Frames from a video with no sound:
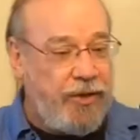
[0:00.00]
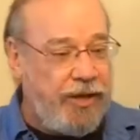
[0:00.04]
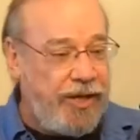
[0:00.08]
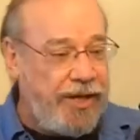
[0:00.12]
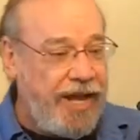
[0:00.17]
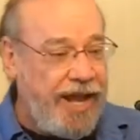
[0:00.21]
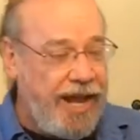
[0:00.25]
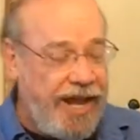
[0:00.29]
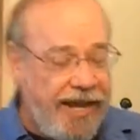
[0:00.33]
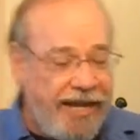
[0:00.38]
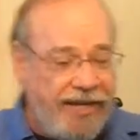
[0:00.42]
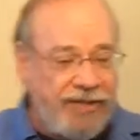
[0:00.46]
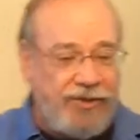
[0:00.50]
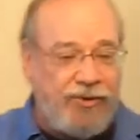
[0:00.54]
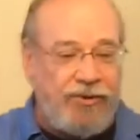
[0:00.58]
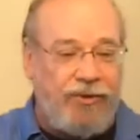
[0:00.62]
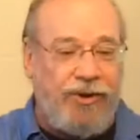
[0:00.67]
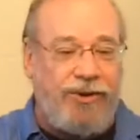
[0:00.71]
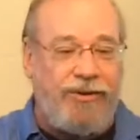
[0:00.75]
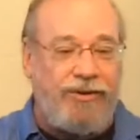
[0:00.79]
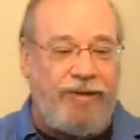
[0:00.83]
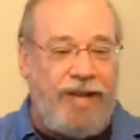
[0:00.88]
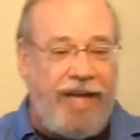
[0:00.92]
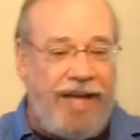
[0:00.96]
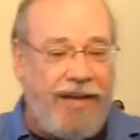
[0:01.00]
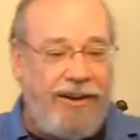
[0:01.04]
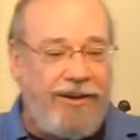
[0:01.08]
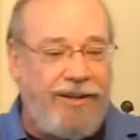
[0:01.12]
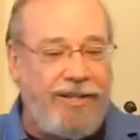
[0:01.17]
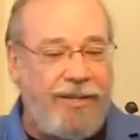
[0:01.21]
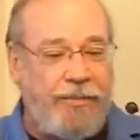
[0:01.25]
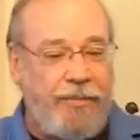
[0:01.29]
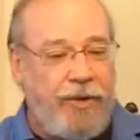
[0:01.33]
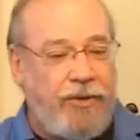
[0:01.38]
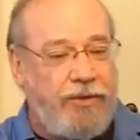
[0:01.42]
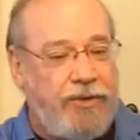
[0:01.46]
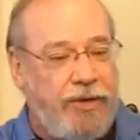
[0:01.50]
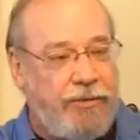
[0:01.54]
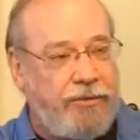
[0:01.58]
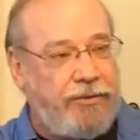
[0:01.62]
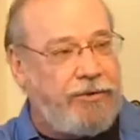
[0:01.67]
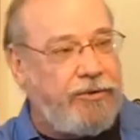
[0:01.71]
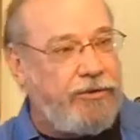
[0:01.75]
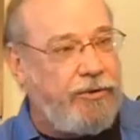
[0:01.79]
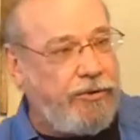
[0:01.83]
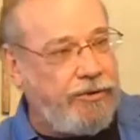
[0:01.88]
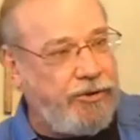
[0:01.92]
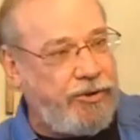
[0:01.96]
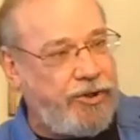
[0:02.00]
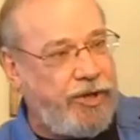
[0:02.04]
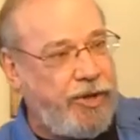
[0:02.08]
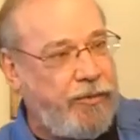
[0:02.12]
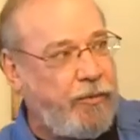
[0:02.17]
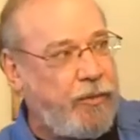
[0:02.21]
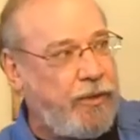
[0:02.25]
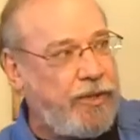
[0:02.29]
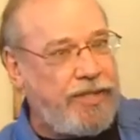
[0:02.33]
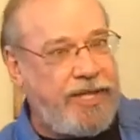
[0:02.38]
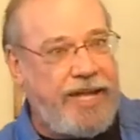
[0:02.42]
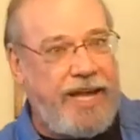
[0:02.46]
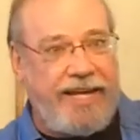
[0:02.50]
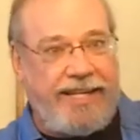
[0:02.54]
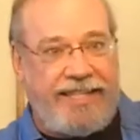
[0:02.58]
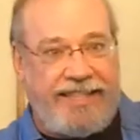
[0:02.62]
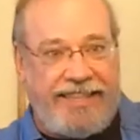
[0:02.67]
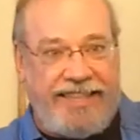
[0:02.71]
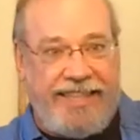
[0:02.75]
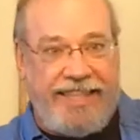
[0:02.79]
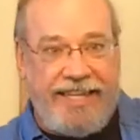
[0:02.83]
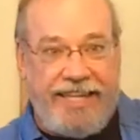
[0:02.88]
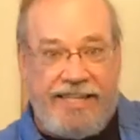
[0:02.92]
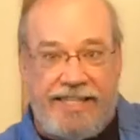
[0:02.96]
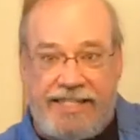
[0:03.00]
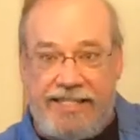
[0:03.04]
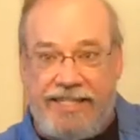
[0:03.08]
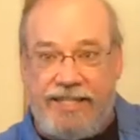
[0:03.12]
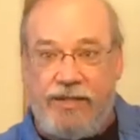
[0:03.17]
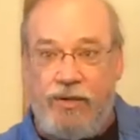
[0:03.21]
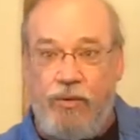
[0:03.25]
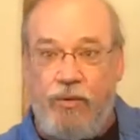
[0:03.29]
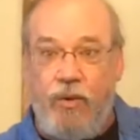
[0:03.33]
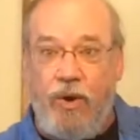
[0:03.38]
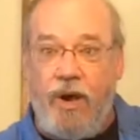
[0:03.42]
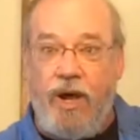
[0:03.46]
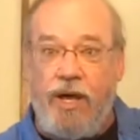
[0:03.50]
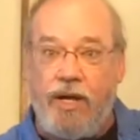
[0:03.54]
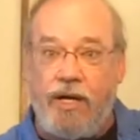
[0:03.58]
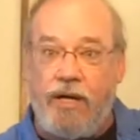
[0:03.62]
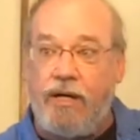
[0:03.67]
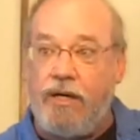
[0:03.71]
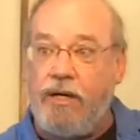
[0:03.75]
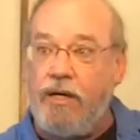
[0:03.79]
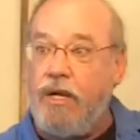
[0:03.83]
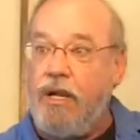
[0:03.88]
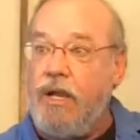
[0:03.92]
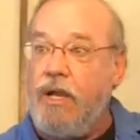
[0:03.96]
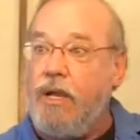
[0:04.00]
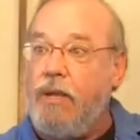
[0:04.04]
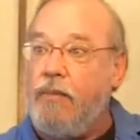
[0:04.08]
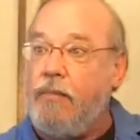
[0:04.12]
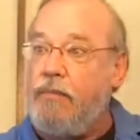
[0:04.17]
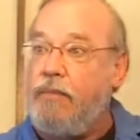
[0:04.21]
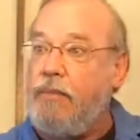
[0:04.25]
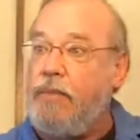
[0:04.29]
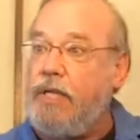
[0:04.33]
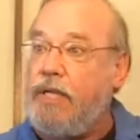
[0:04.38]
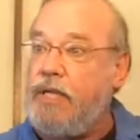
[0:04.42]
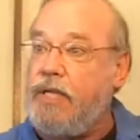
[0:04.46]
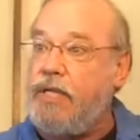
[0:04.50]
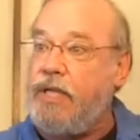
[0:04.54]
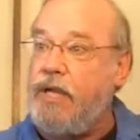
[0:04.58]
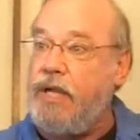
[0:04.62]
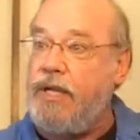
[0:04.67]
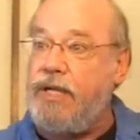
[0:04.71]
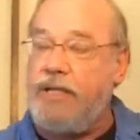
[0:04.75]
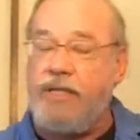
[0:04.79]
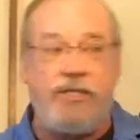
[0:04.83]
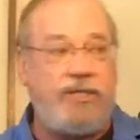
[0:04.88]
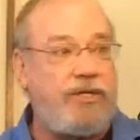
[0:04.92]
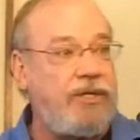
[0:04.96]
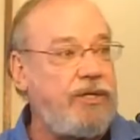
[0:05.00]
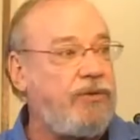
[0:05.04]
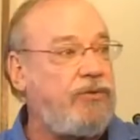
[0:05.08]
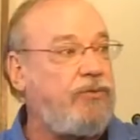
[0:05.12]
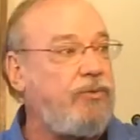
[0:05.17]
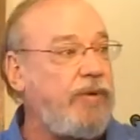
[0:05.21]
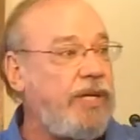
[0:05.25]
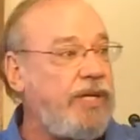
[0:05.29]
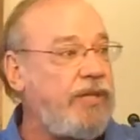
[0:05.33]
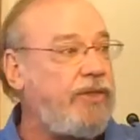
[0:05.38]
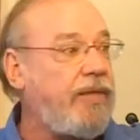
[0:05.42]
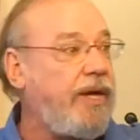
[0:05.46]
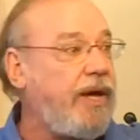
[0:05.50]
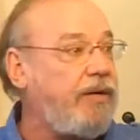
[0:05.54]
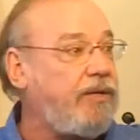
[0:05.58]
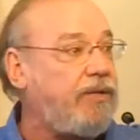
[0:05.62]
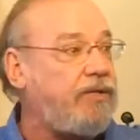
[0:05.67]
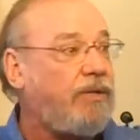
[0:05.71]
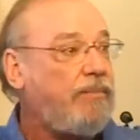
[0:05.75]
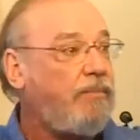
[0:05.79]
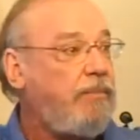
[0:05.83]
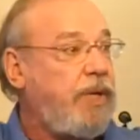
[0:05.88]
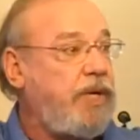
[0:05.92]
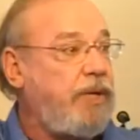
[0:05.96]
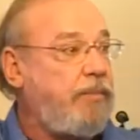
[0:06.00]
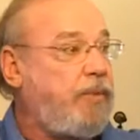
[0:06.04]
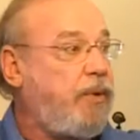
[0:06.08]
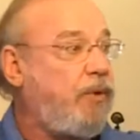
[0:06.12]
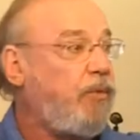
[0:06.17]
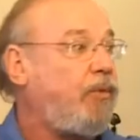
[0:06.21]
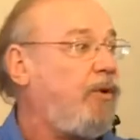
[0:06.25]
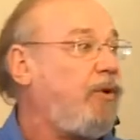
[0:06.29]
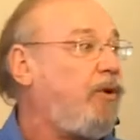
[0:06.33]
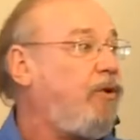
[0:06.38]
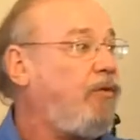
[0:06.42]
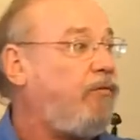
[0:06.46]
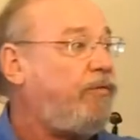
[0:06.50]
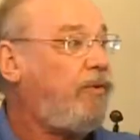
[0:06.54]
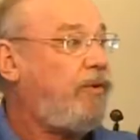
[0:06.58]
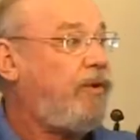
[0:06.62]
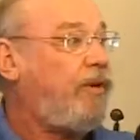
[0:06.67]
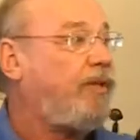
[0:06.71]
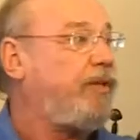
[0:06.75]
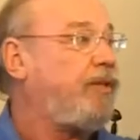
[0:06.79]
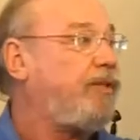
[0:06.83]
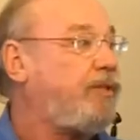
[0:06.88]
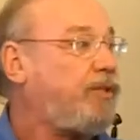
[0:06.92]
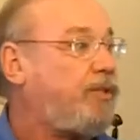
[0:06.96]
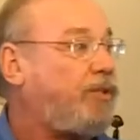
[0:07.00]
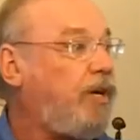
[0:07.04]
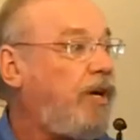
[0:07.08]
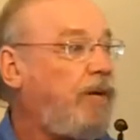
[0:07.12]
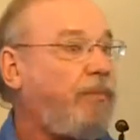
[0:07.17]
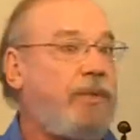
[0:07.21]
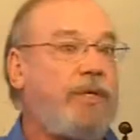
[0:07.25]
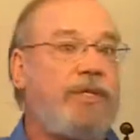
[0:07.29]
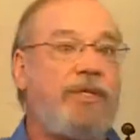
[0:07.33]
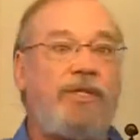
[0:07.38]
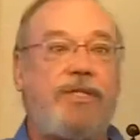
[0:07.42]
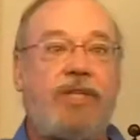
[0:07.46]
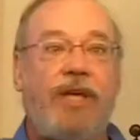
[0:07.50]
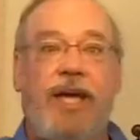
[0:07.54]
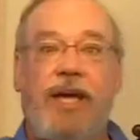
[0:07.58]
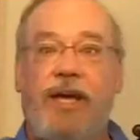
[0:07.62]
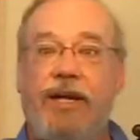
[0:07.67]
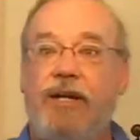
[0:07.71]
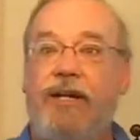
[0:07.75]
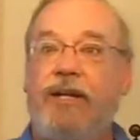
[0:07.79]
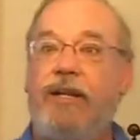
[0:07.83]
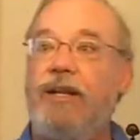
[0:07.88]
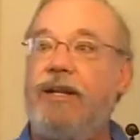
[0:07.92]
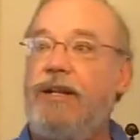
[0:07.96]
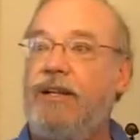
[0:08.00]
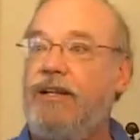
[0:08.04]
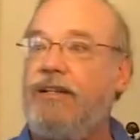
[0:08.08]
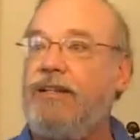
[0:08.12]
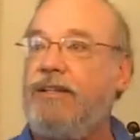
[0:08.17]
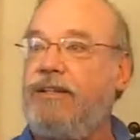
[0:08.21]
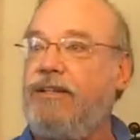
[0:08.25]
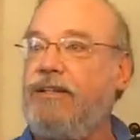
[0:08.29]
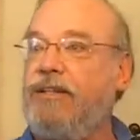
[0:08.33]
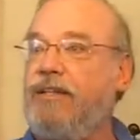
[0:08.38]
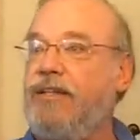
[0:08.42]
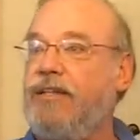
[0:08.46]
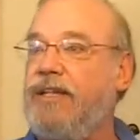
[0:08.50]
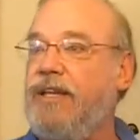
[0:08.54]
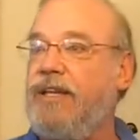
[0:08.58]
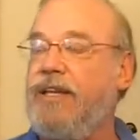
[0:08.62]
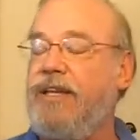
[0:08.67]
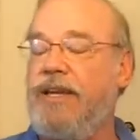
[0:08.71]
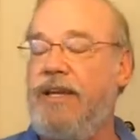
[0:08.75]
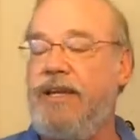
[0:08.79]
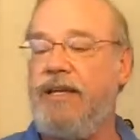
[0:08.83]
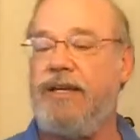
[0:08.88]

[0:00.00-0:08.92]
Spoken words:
the actual, out on the boat, the cruise ship was like this in the water because 3,000 people were over on the starboard side looking.